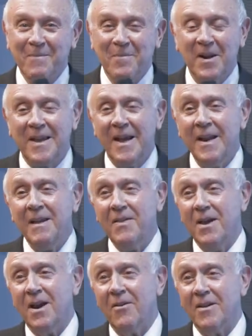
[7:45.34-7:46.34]
But getting
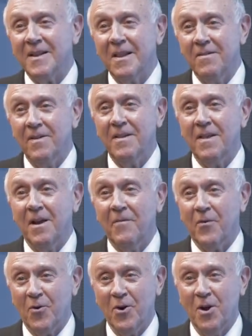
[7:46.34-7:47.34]
there and living there
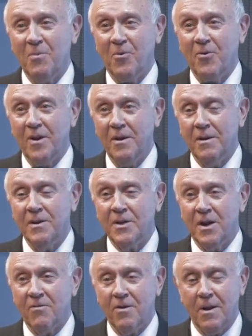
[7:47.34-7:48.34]
for a number of years,
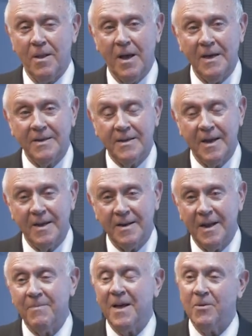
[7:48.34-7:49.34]
I realized that,
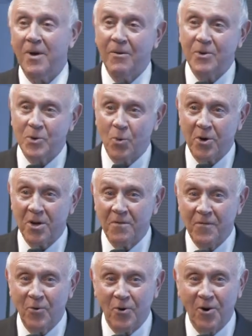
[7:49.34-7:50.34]
and by the way, I was working
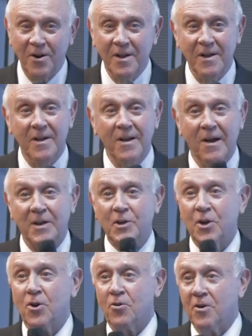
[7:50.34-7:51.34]
for our
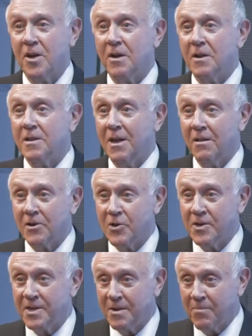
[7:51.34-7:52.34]
security and
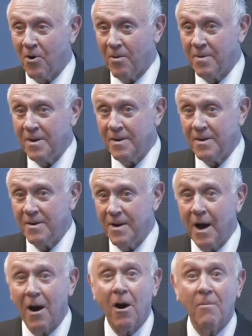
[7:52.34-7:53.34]
intelligence department,
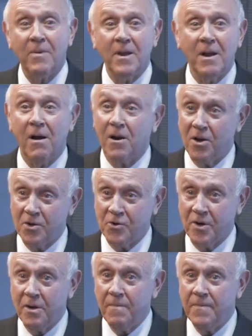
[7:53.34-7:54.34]
our being our
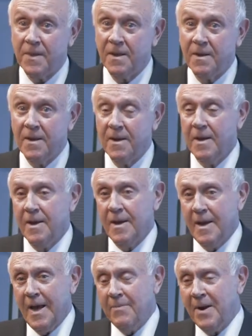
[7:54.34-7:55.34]
country.
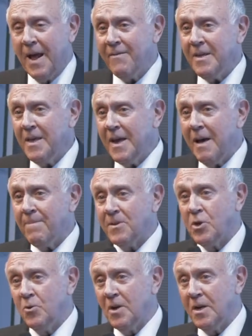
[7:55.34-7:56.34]
But having the
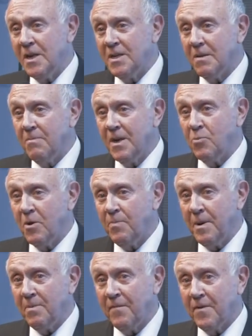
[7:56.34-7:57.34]
opportunity to meet with
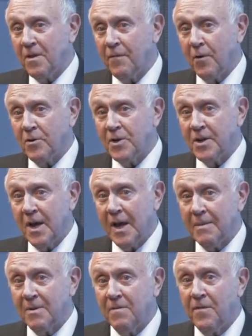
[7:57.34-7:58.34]
people for the first
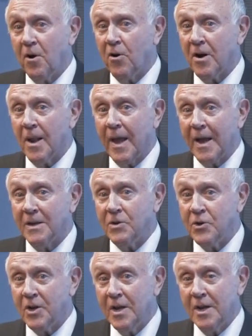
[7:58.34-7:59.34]
time in foreign
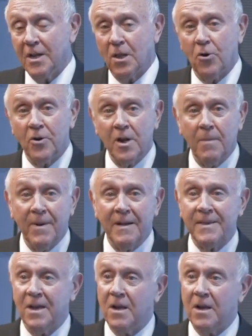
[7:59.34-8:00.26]
lands, learning about their